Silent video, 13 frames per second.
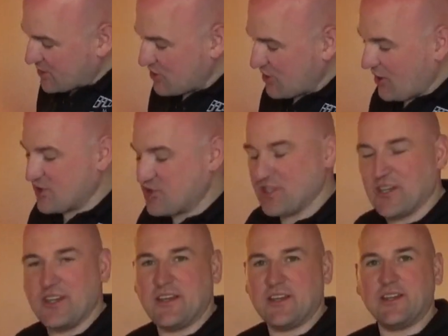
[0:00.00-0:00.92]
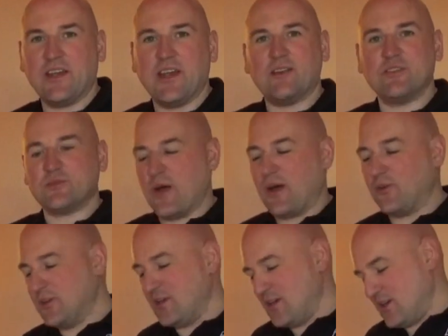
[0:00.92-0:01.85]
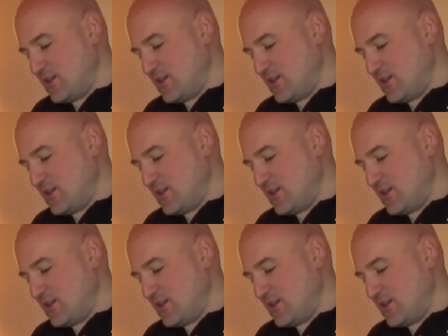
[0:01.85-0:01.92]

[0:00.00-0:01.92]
a charging lead in there as well,